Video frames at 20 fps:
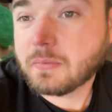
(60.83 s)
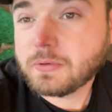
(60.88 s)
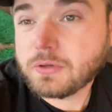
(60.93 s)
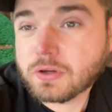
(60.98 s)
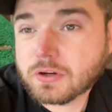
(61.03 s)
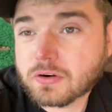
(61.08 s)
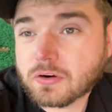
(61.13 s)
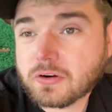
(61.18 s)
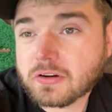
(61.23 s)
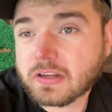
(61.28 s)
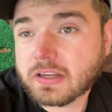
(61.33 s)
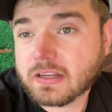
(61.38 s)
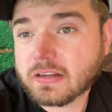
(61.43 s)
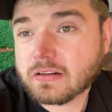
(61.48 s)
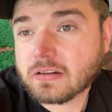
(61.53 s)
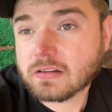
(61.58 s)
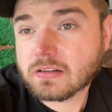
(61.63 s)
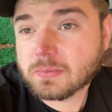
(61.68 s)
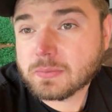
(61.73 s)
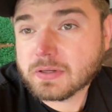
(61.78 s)
And you can already
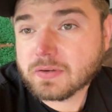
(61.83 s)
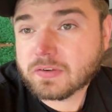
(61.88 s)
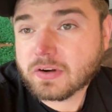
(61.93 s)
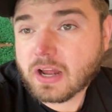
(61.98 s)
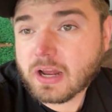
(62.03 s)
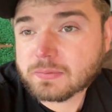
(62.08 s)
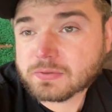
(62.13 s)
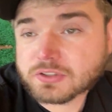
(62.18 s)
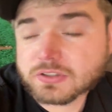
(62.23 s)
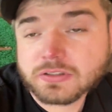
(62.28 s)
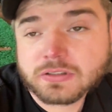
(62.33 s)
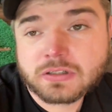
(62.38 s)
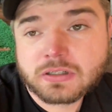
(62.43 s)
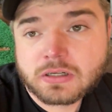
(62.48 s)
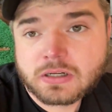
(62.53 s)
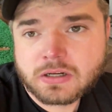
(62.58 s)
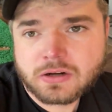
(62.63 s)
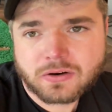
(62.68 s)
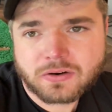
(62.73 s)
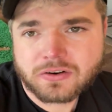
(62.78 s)
get a little bit of an option,
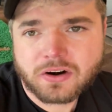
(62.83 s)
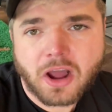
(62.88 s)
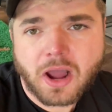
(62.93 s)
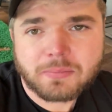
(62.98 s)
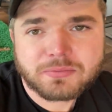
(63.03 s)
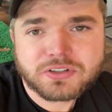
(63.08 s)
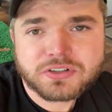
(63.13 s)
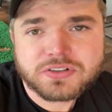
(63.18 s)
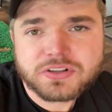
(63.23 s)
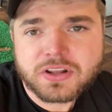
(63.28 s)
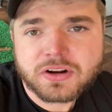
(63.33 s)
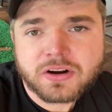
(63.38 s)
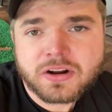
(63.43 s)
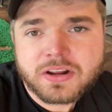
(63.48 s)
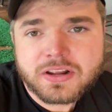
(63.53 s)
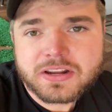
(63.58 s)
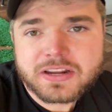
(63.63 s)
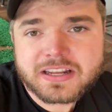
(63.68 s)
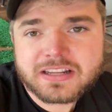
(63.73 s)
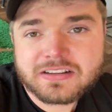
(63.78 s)
or an option there.
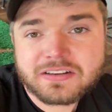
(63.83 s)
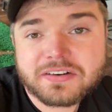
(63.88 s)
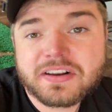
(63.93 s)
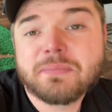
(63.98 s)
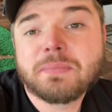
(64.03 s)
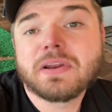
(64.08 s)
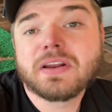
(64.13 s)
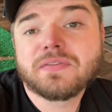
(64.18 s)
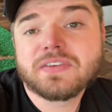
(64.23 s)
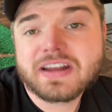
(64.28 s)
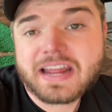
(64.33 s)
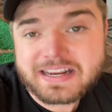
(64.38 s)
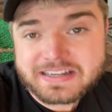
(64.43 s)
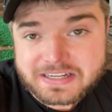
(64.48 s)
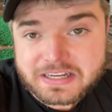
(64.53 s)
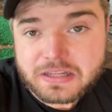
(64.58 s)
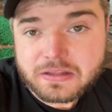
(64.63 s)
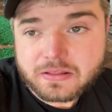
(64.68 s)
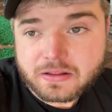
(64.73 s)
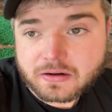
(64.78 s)
Get a little bit of an
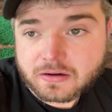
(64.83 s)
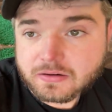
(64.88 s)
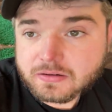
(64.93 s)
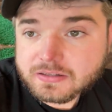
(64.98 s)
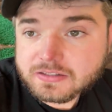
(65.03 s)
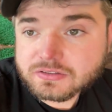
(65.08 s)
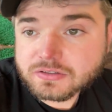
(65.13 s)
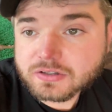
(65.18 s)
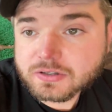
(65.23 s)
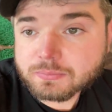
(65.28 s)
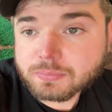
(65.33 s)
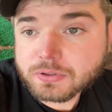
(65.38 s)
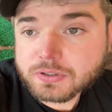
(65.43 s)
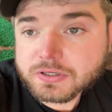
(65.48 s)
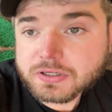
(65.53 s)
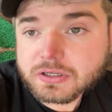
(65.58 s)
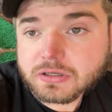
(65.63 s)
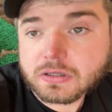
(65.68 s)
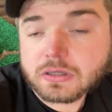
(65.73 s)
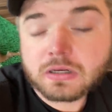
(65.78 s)
idea there. He's looking pretty
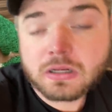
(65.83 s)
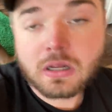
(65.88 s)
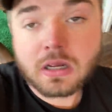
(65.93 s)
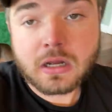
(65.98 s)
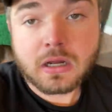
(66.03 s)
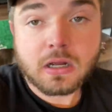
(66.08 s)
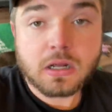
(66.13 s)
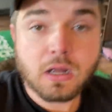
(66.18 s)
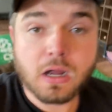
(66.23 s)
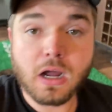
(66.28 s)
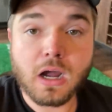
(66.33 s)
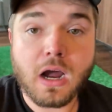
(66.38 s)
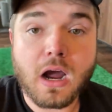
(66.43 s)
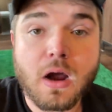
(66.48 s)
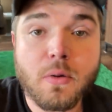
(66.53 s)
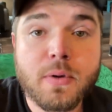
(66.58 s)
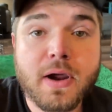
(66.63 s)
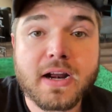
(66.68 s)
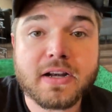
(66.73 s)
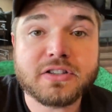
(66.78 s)
good.
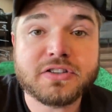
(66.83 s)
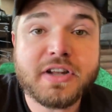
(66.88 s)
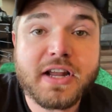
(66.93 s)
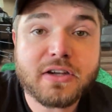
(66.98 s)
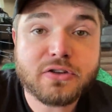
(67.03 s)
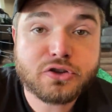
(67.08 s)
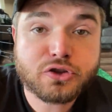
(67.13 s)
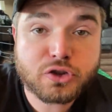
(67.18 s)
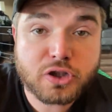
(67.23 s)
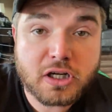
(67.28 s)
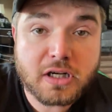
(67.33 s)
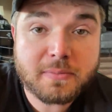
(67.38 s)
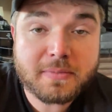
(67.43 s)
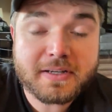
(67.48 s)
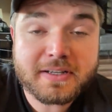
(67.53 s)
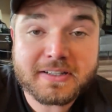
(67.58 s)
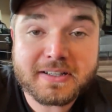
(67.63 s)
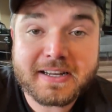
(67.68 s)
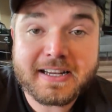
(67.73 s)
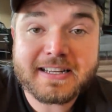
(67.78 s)
Uh, we got his nails trimmed.
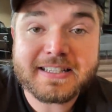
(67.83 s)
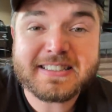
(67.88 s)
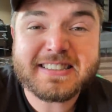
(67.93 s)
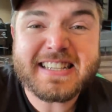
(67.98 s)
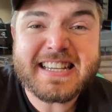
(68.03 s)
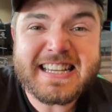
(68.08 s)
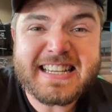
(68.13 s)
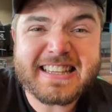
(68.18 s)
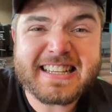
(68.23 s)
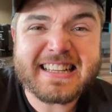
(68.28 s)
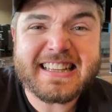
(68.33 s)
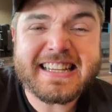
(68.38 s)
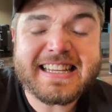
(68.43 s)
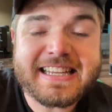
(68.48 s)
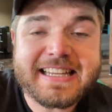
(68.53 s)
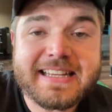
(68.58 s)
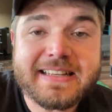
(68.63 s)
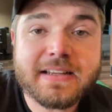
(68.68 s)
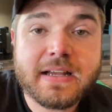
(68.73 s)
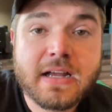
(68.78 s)
He's gonna get his teeth
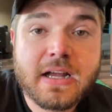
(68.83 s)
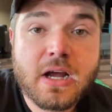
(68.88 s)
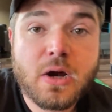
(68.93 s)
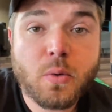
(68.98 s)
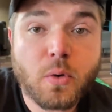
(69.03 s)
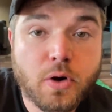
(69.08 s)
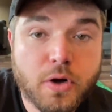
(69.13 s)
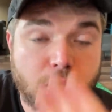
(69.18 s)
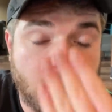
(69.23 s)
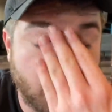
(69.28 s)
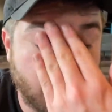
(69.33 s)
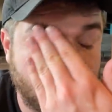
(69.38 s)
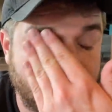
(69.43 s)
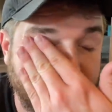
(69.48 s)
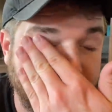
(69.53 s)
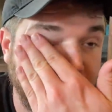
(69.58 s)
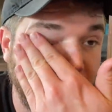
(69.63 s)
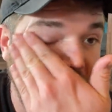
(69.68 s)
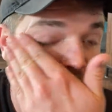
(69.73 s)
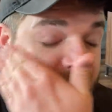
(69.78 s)
cleaned. We're gonna go to the
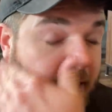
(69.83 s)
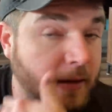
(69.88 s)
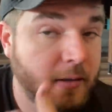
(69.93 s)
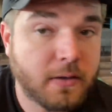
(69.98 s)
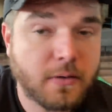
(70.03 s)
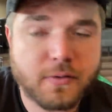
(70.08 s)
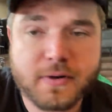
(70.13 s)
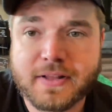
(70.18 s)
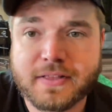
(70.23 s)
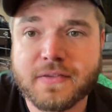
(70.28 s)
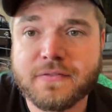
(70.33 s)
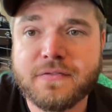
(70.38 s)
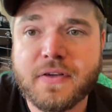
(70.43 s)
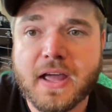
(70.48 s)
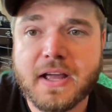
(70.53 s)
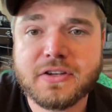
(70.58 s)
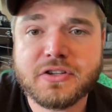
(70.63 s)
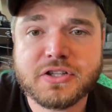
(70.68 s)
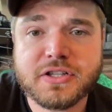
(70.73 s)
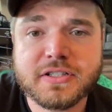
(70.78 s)
vet, or not the
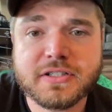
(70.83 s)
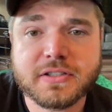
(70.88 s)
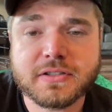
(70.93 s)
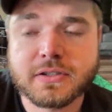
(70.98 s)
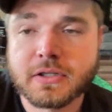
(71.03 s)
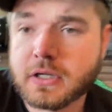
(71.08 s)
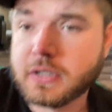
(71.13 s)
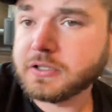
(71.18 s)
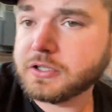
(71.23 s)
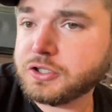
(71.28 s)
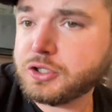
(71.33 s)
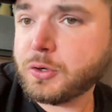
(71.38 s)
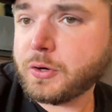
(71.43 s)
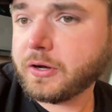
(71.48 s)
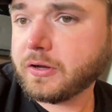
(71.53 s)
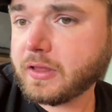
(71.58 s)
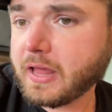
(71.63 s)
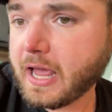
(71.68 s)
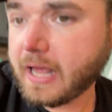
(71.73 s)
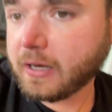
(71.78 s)
vet, Jesus. Did you
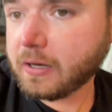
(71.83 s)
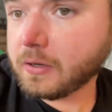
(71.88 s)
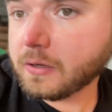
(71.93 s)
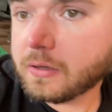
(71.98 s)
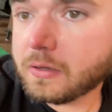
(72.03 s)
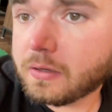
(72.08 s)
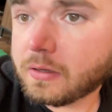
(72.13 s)
hear that?